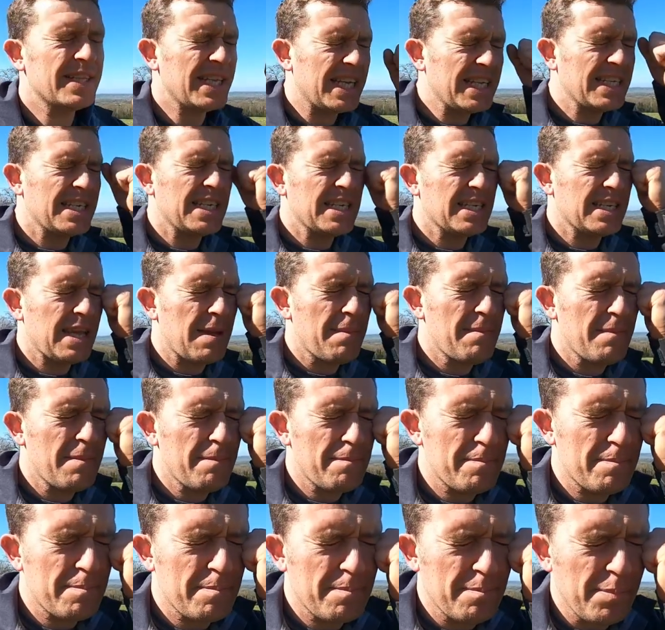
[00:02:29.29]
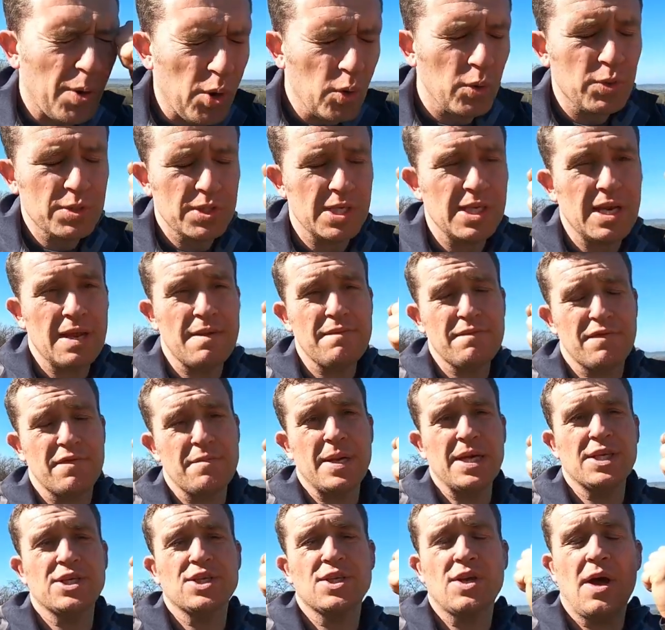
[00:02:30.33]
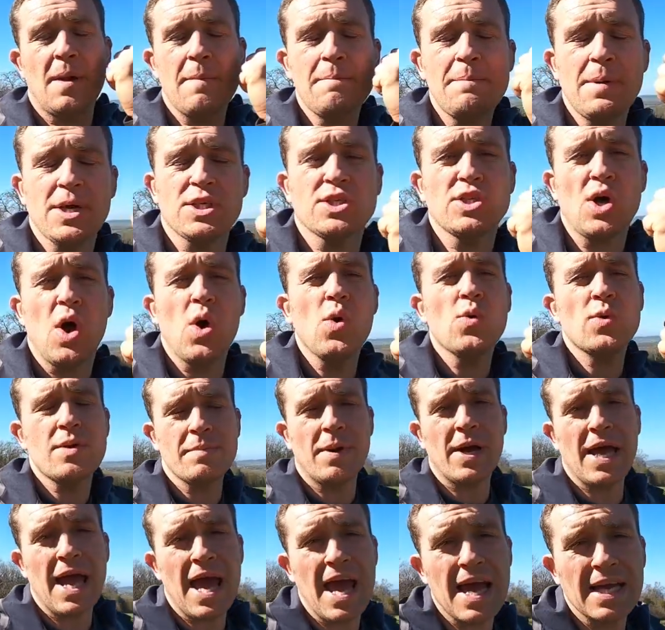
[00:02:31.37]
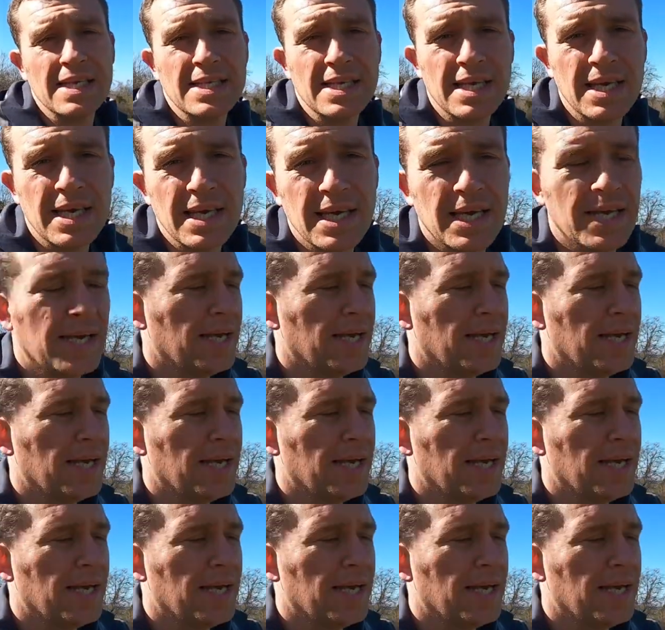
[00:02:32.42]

this is important information I must hold in my head.